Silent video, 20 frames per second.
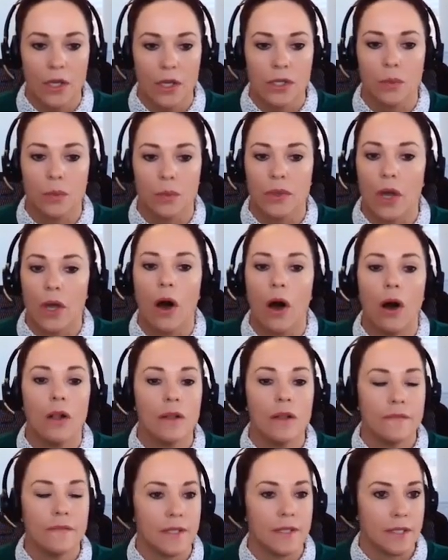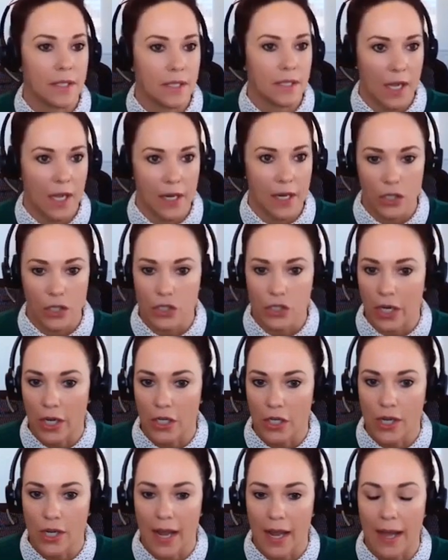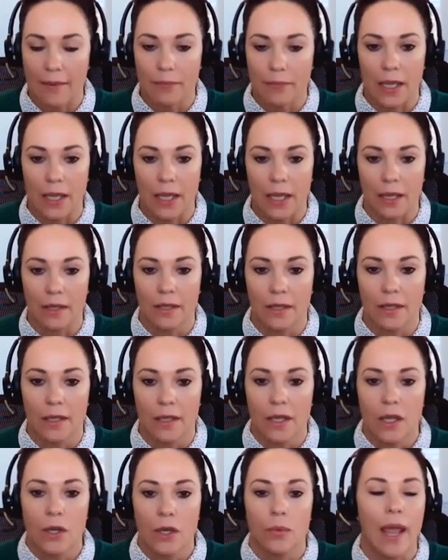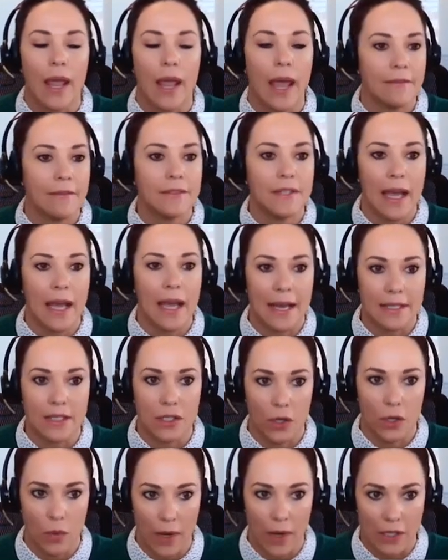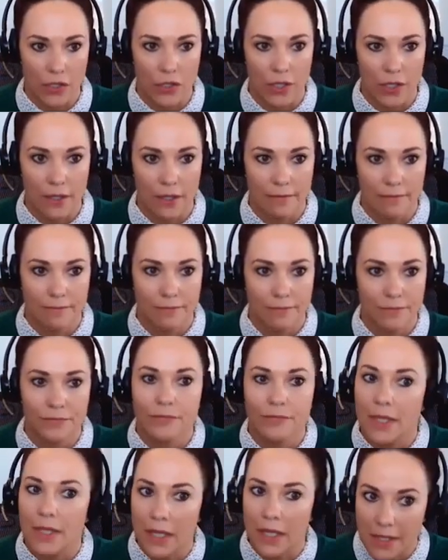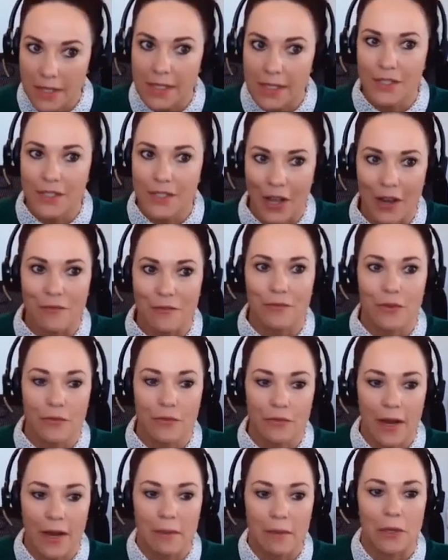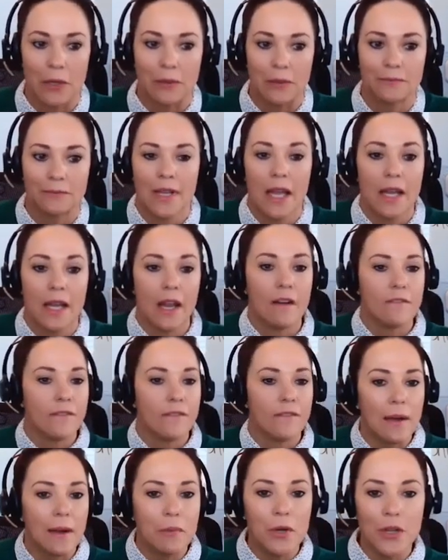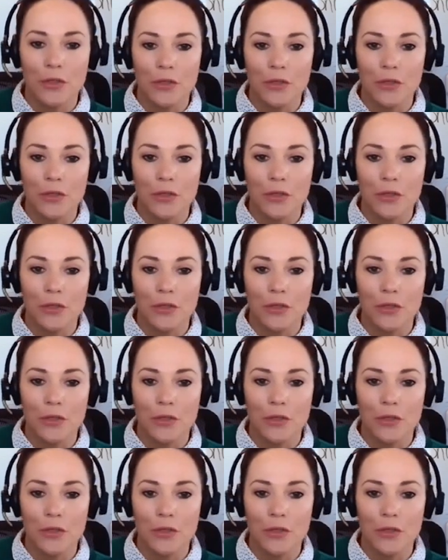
So with all of this exciting change happening, we have to ask the question, is it time for fiber? Now, fiber